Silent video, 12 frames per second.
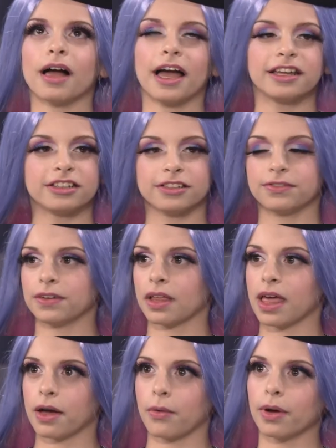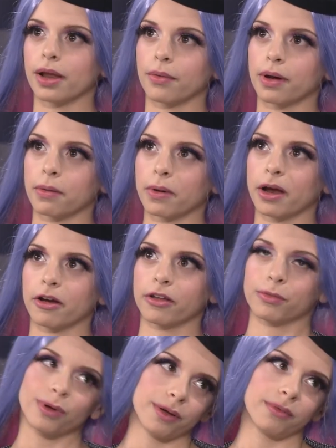I just feel like what I wanna wear
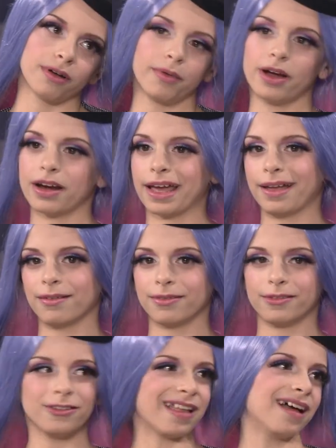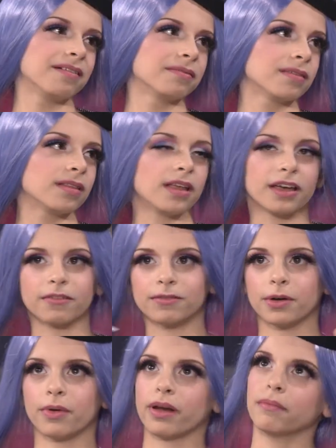is what I wanna wear, and I do that. Like, if
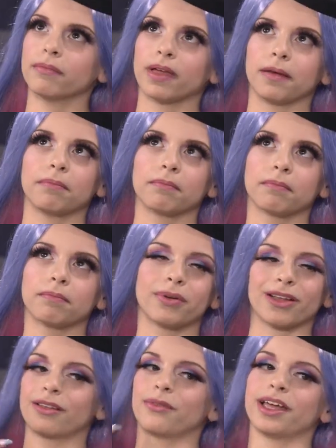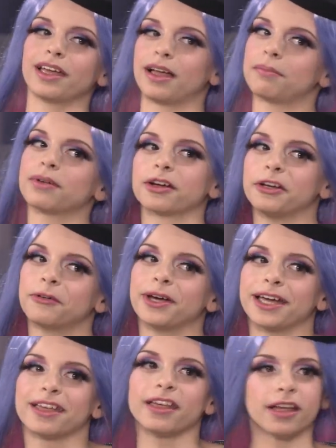I wanna, like, put on a wig, I put on a
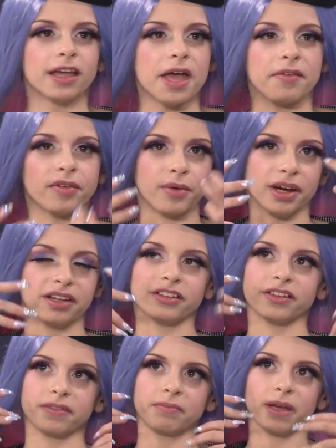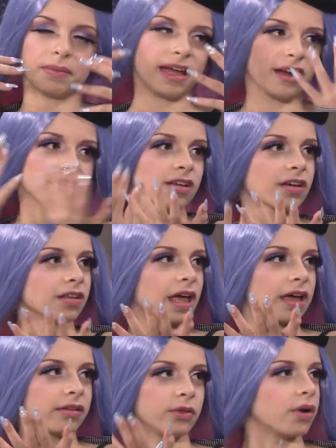wig. If I wanna just make my hair look
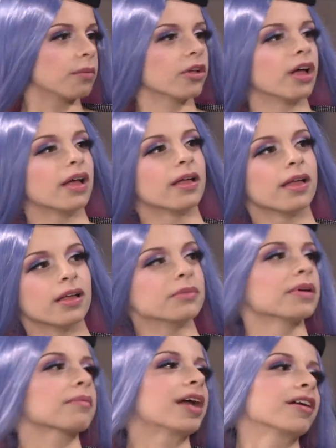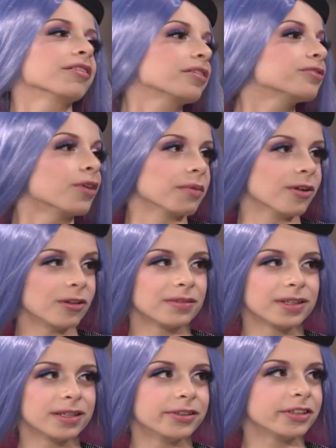like normal, make my hair look normal.
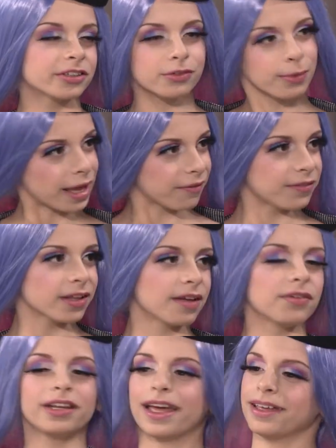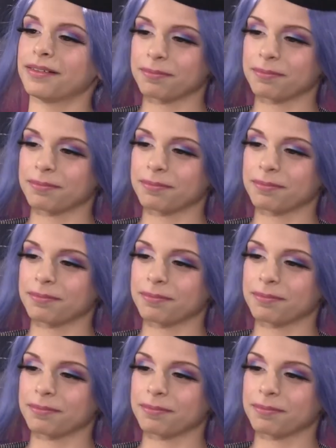Just the way I feel every day.